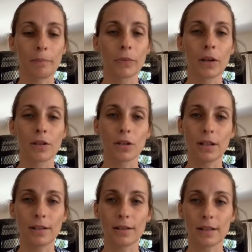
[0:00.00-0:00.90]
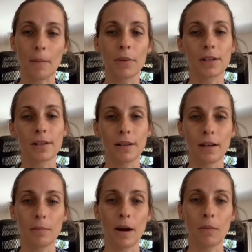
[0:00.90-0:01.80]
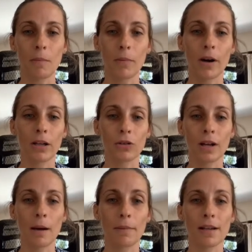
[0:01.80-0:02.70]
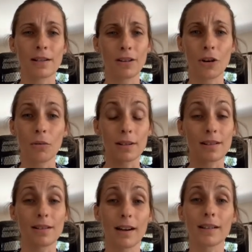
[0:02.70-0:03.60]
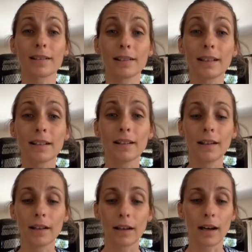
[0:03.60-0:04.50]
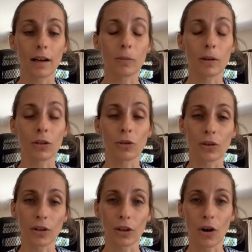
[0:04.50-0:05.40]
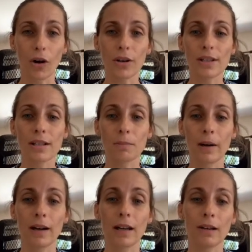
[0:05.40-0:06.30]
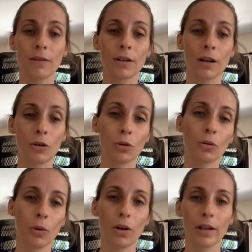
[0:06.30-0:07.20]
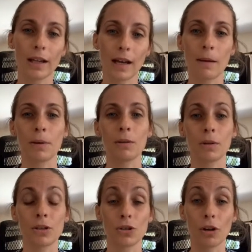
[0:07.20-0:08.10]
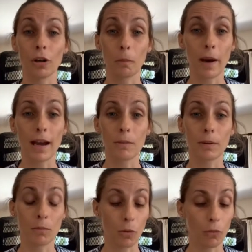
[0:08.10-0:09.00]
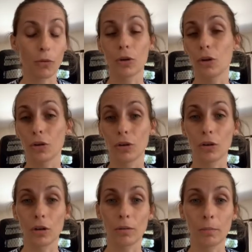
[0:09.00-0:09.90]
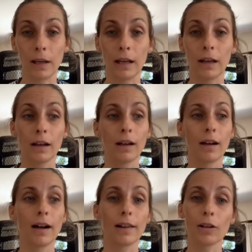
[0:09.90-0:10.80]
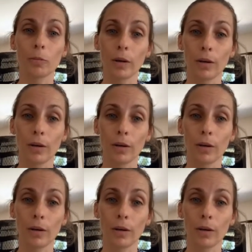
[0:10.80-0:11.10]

So it's just something to think about when buying your nappies. I know it's startling when you look at the cost, but even a good quality nappy, which you're going to pay a bit more for, you can be a little bit